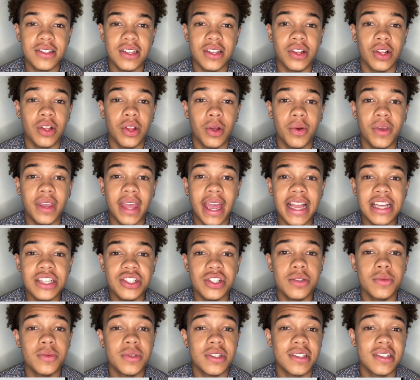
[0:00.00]
and the
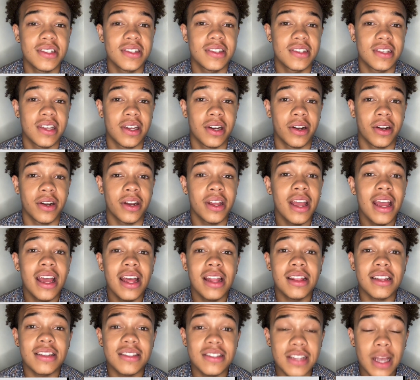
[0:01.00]
location was considered
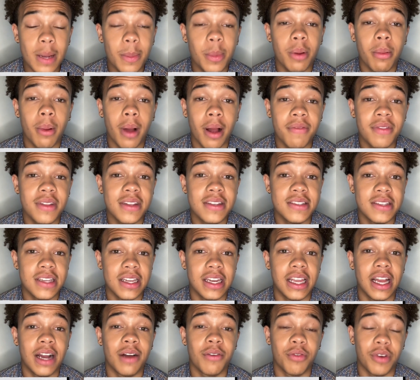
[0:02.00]
the suburb of the
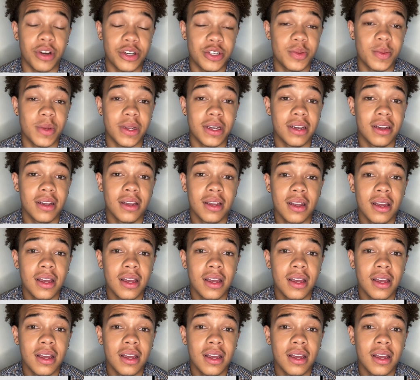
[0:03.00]
city of Richmond.